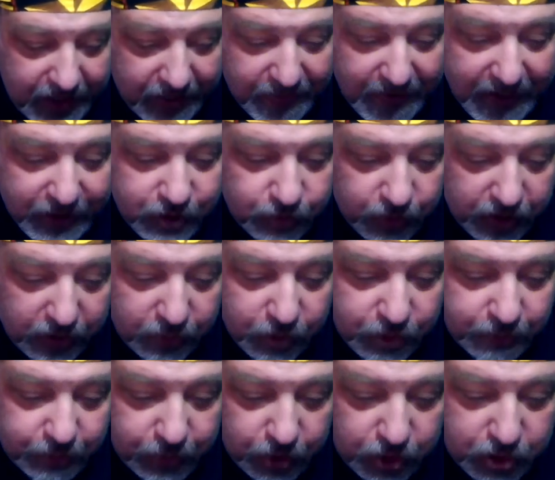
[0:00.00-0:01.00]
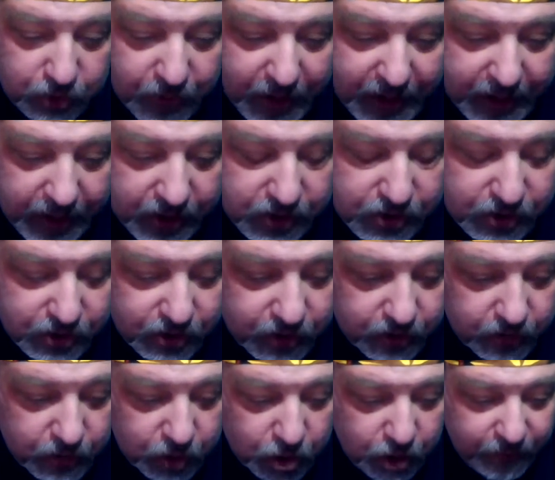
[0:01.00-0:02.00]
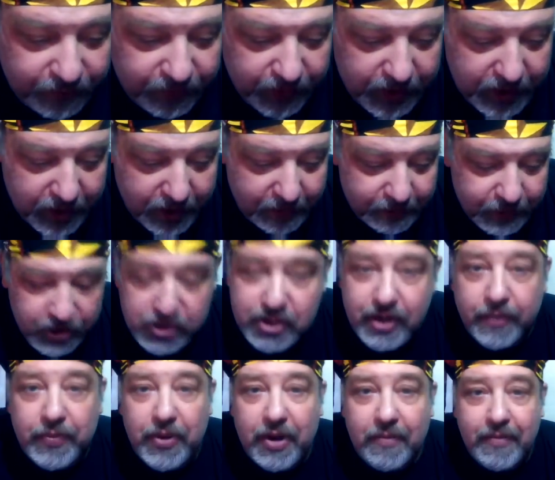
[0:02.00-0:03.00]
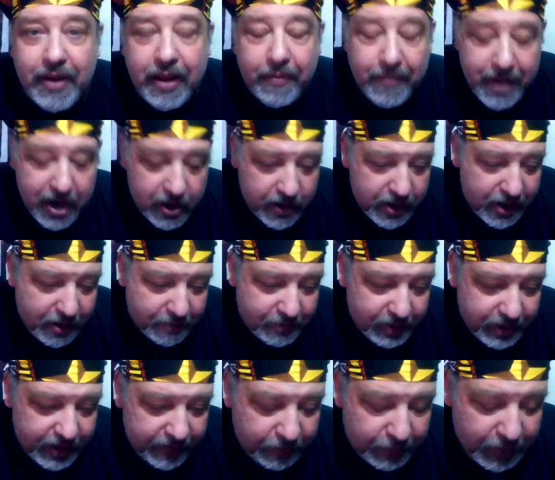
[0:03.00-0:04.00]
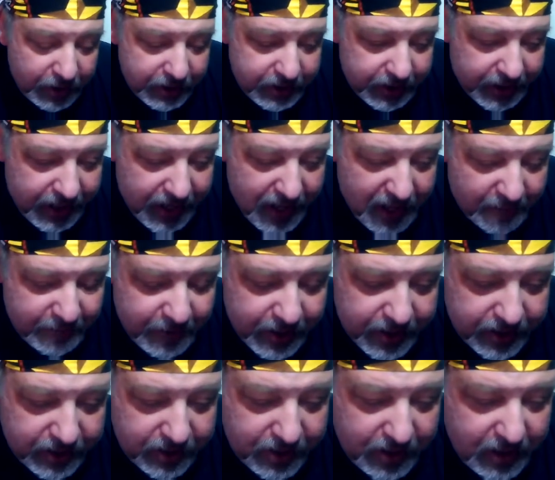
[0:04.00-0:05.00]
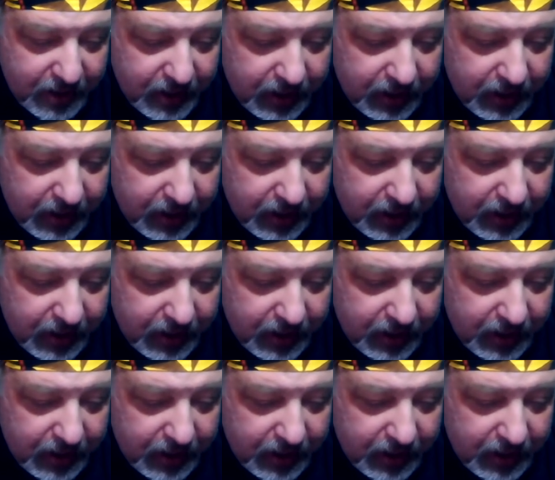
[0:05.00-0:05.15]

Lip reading: and that's what he was portrayed as. So good for him. There's something about Mary, I believe he played the cop in.